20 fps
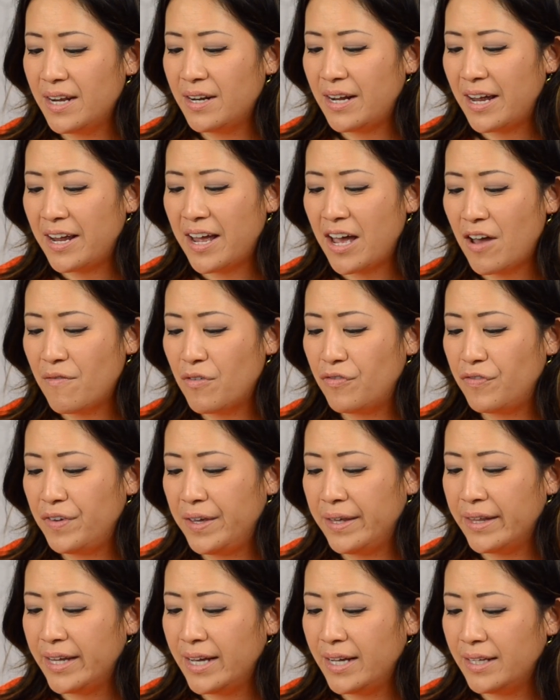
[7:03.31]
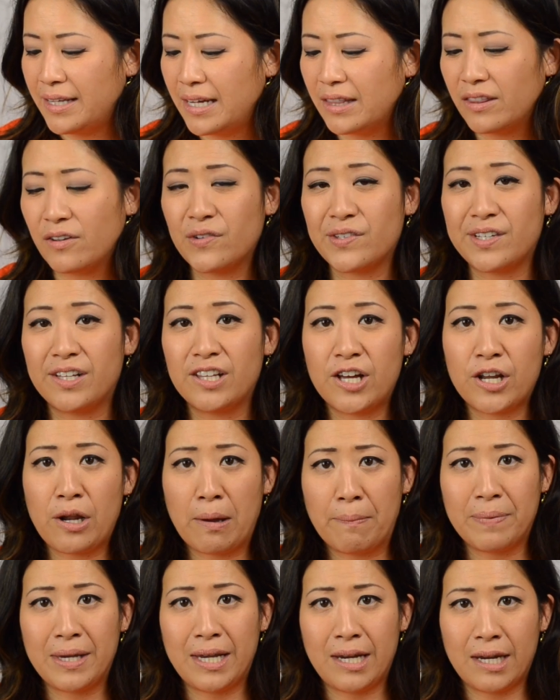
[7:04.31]
I have a feeling that there's a lot of
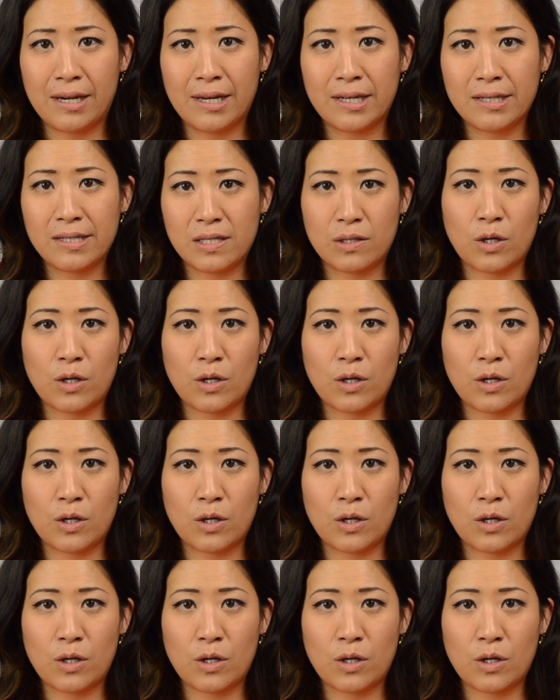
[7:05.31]
peanuts,